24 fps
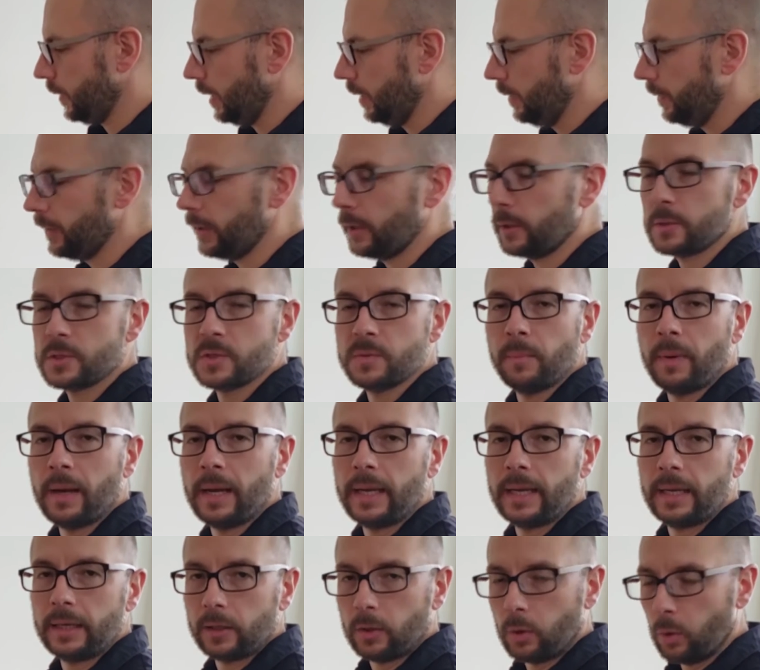There's
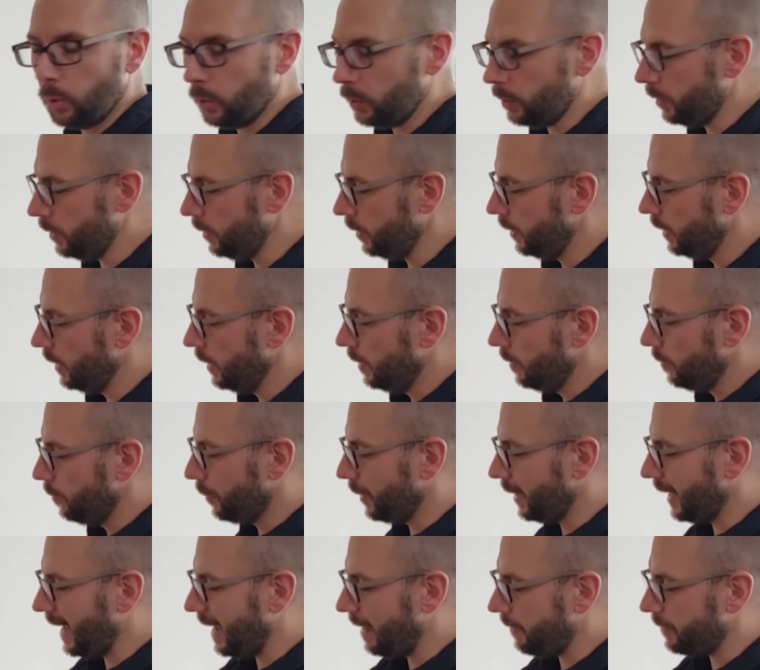my chord,
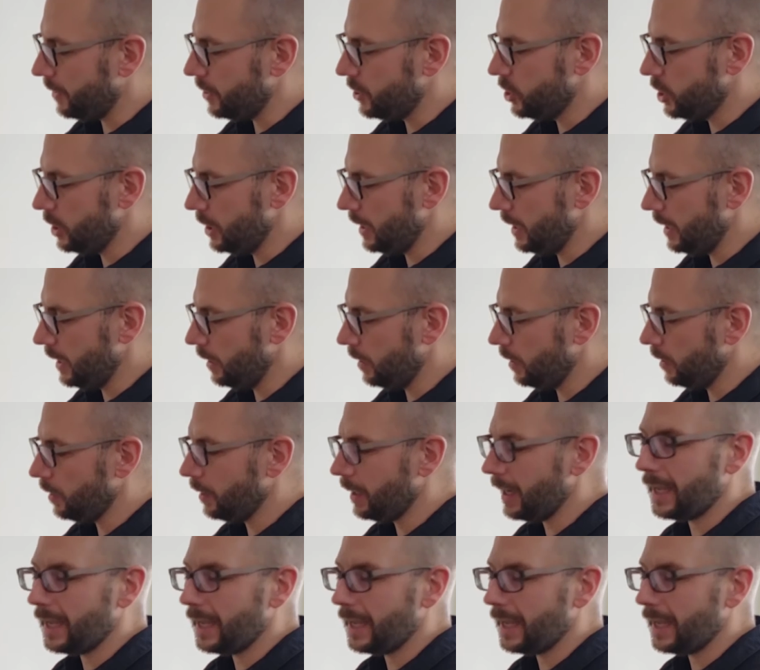but I have a G here,